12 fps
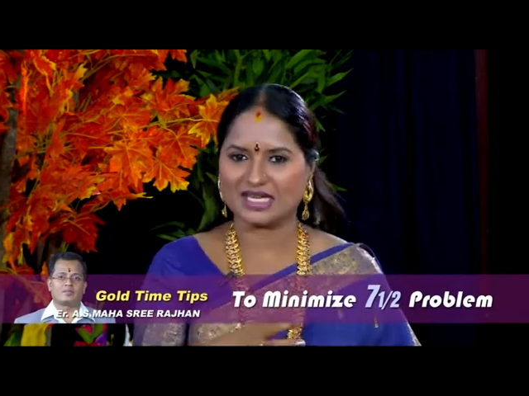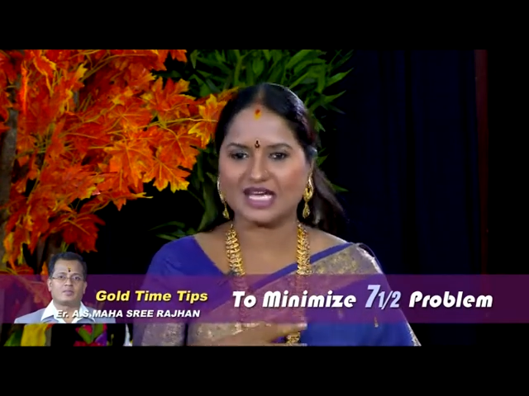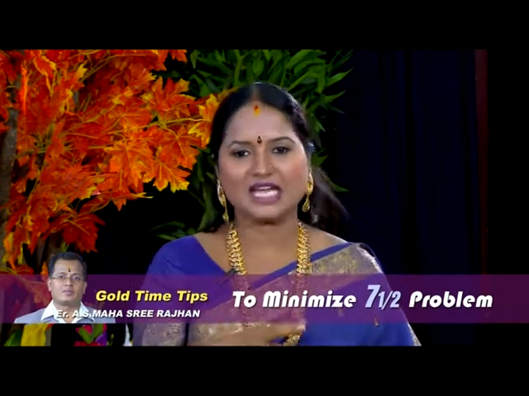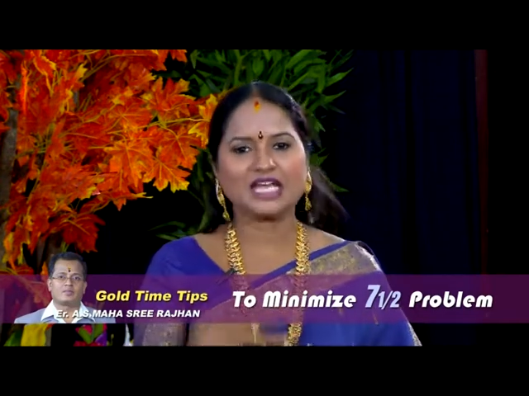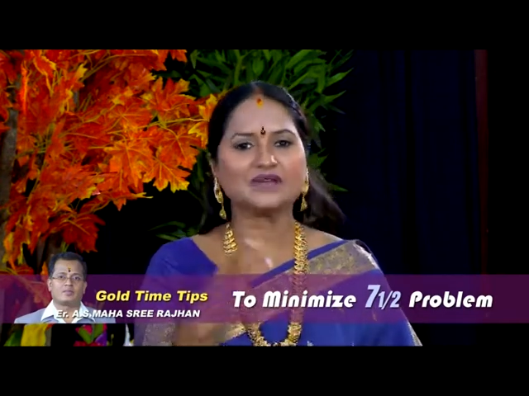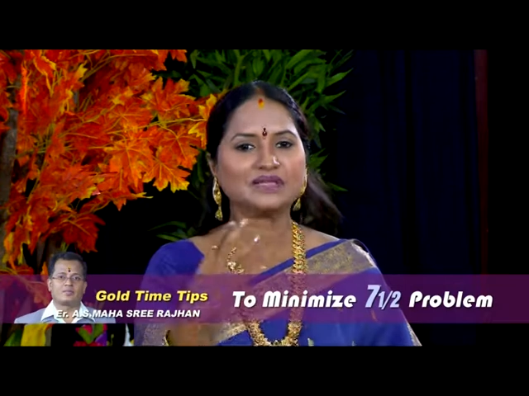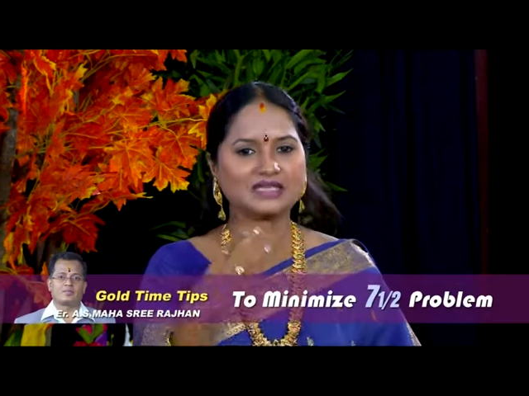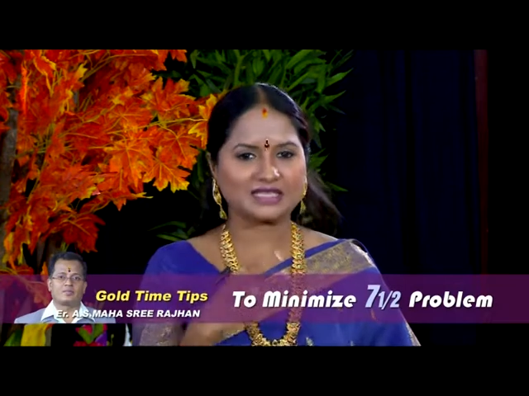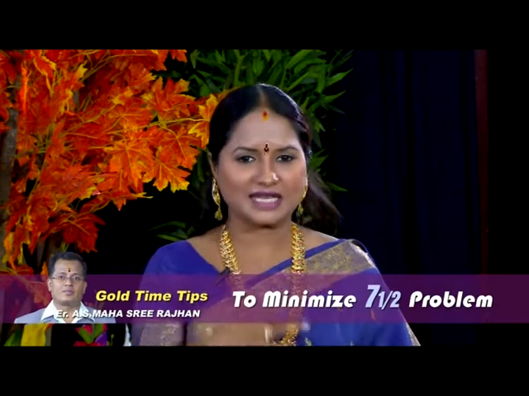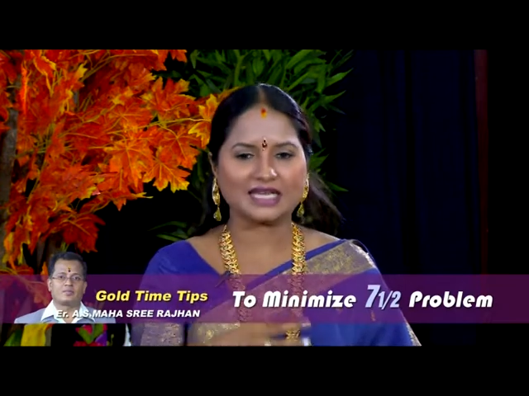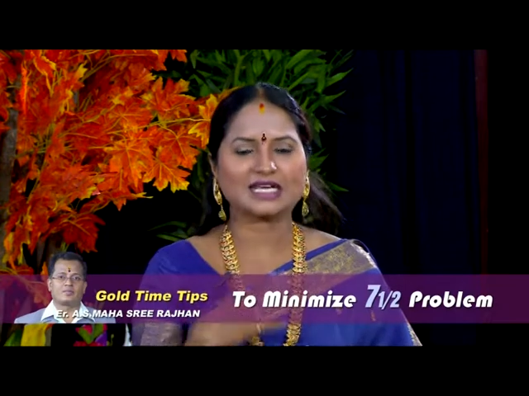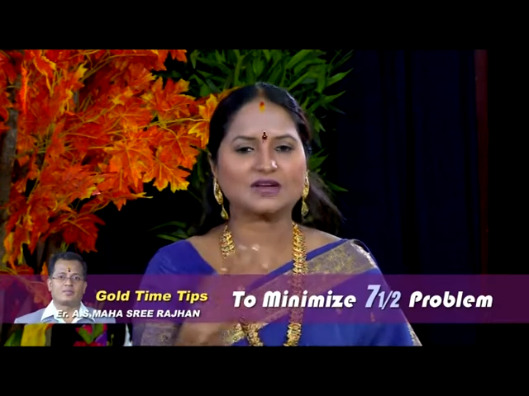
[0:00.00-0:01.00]
Even
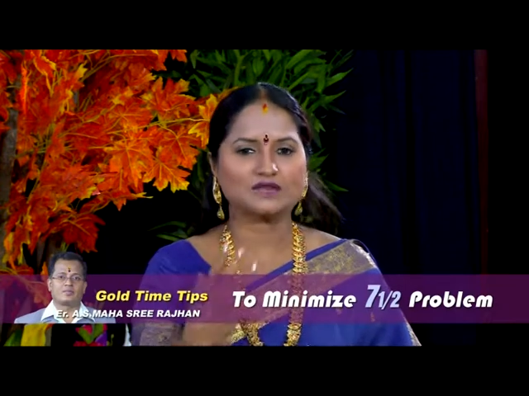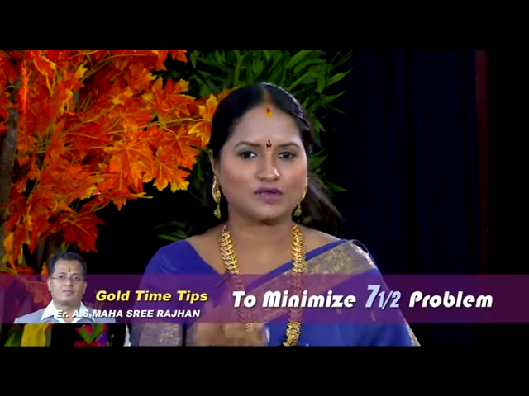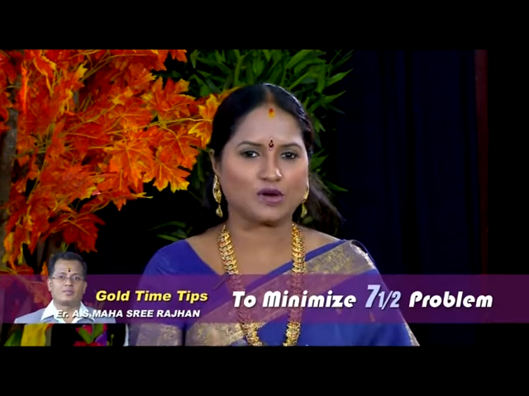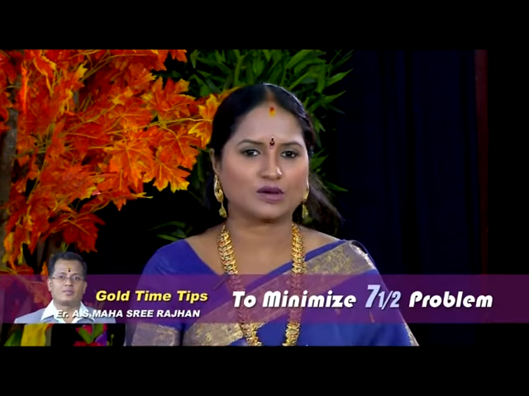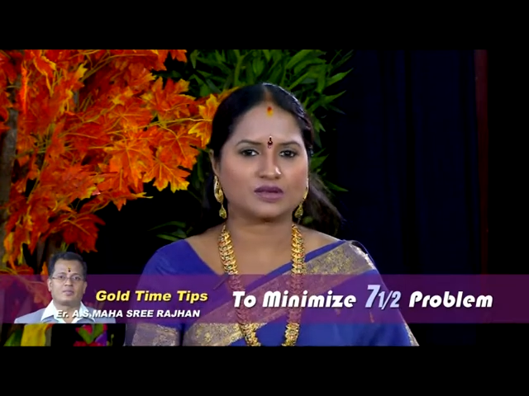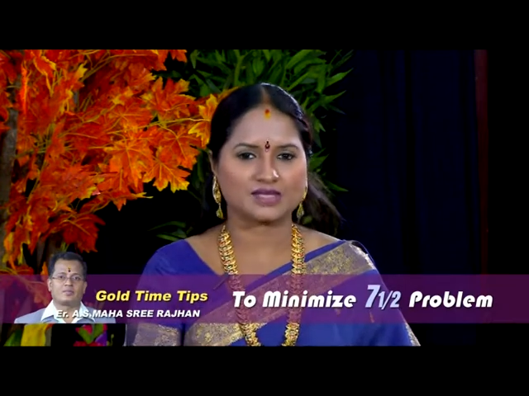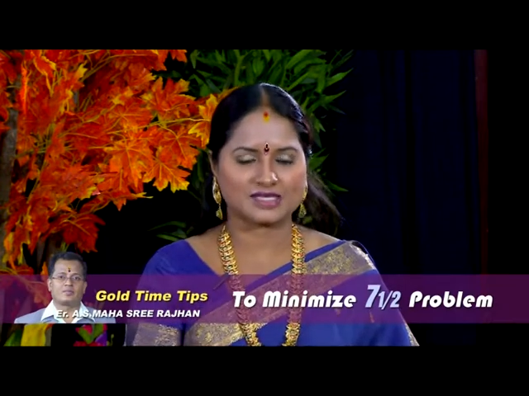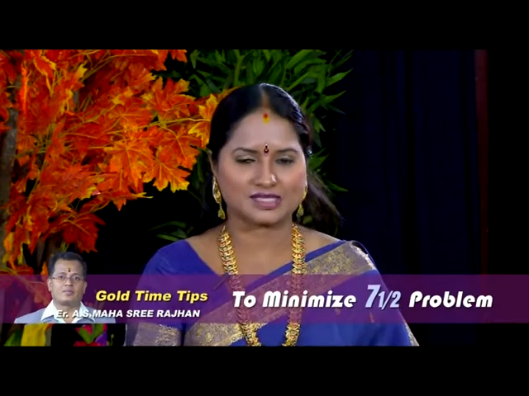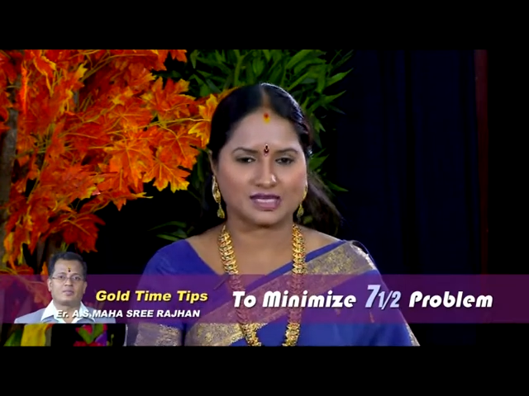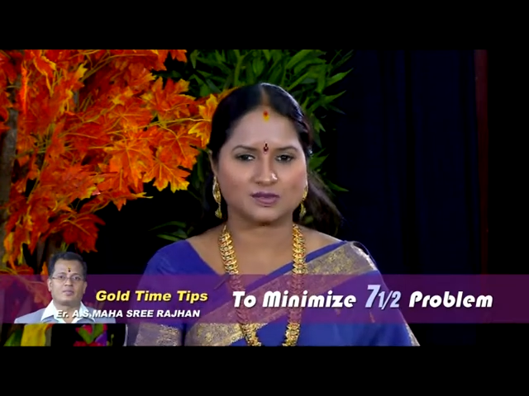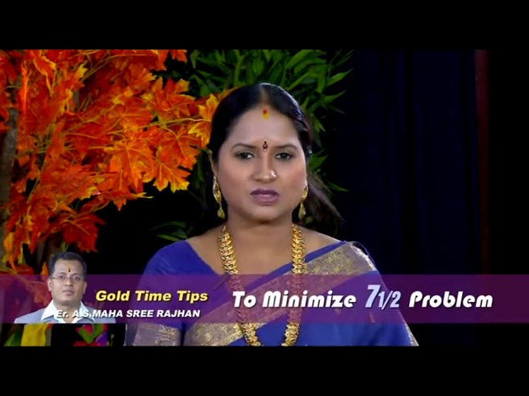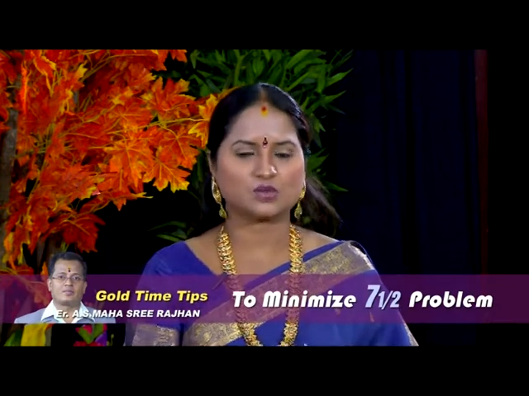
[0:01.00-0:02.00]
they can follow these
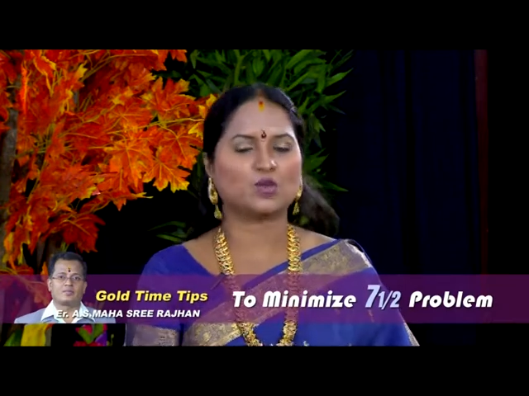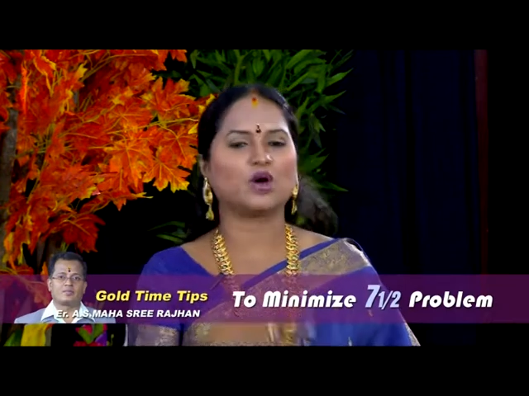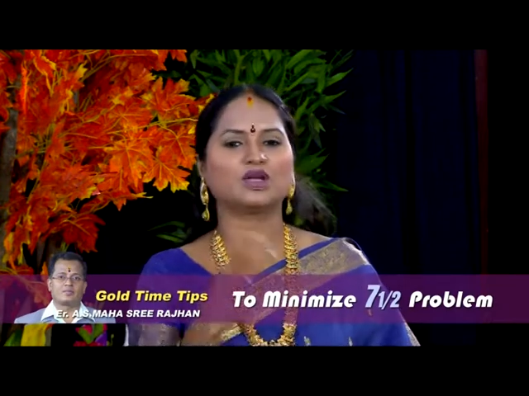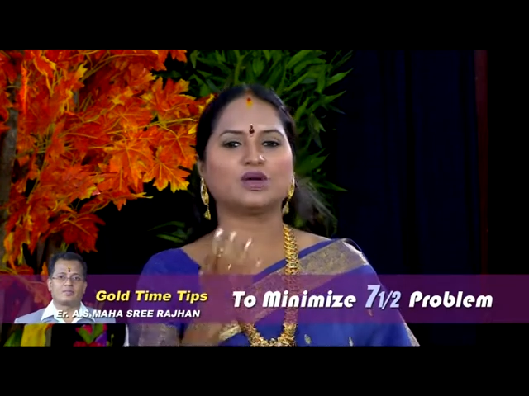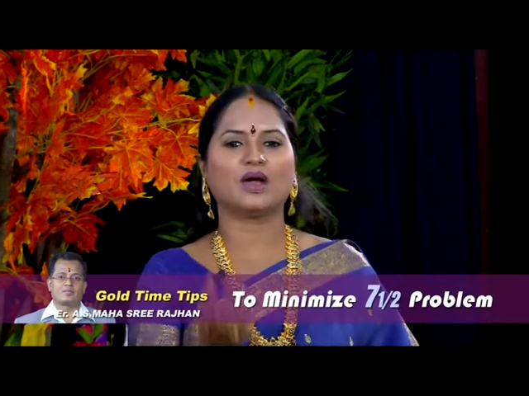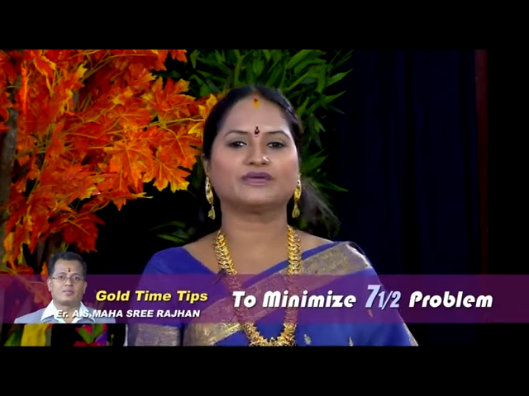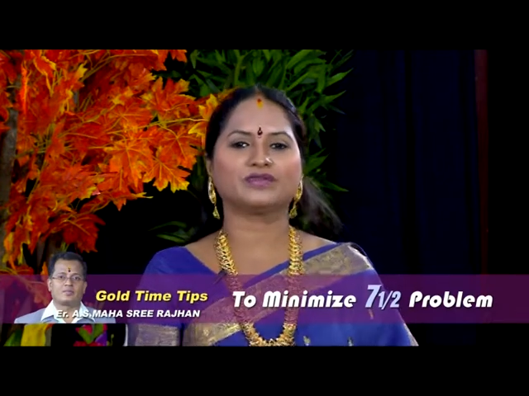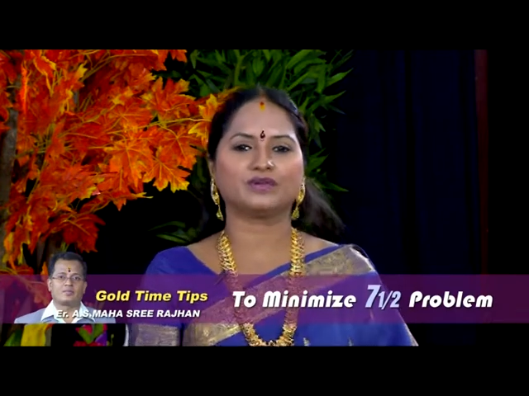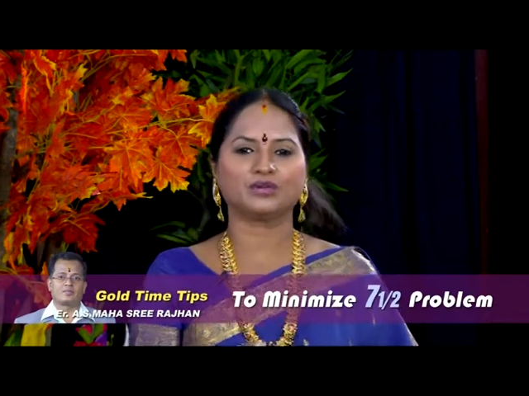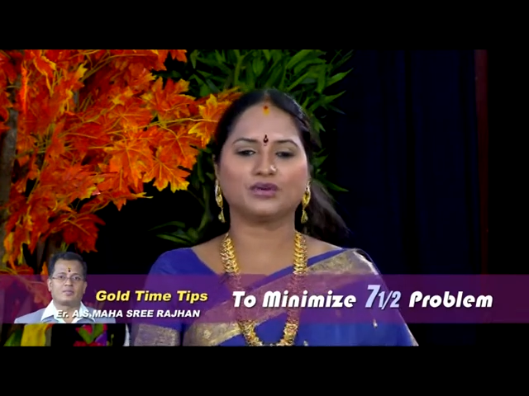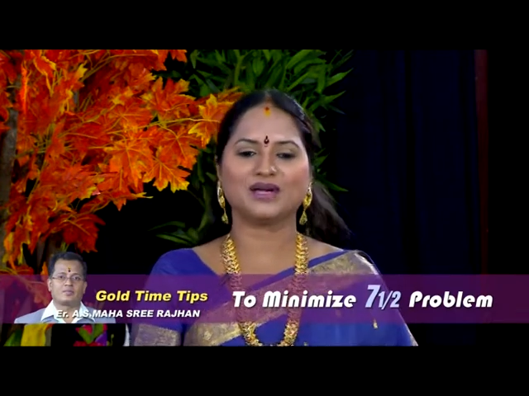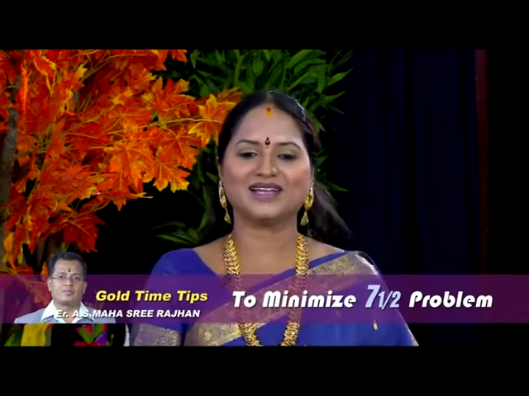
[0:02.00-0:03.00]
tips. What you have to
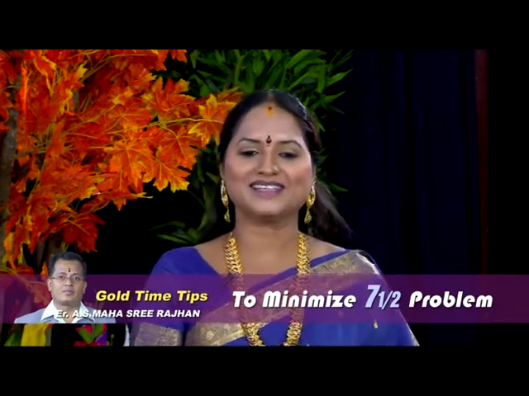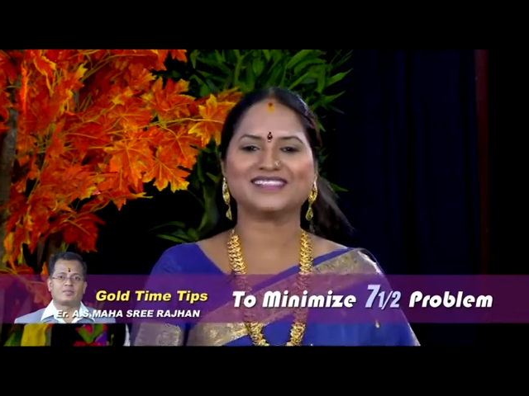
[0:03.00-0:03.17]
do is,